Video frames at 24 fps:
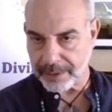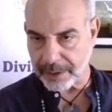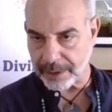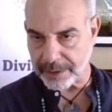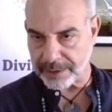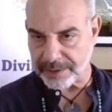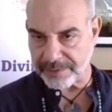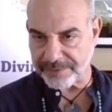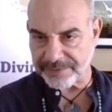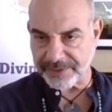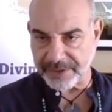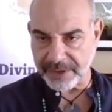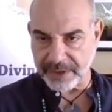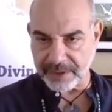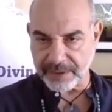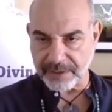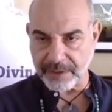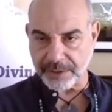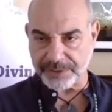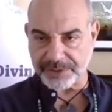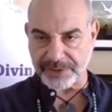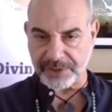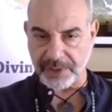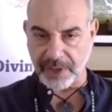Are you feeding
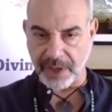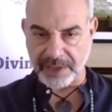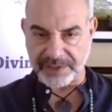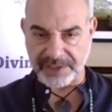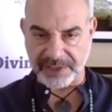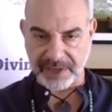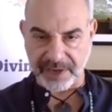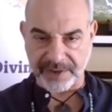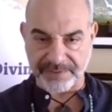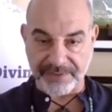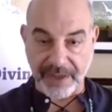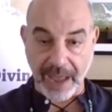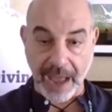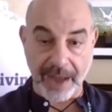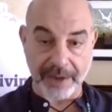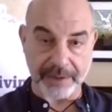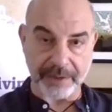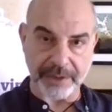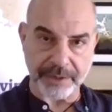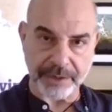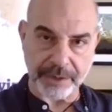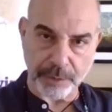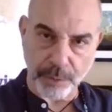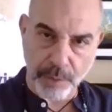those thoughts that have
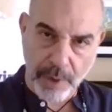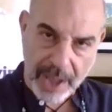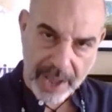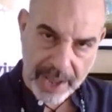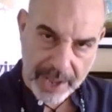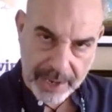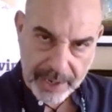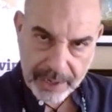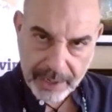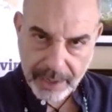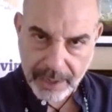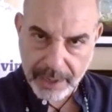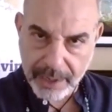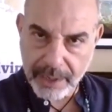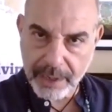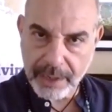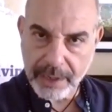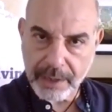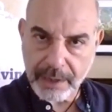gotten in your way?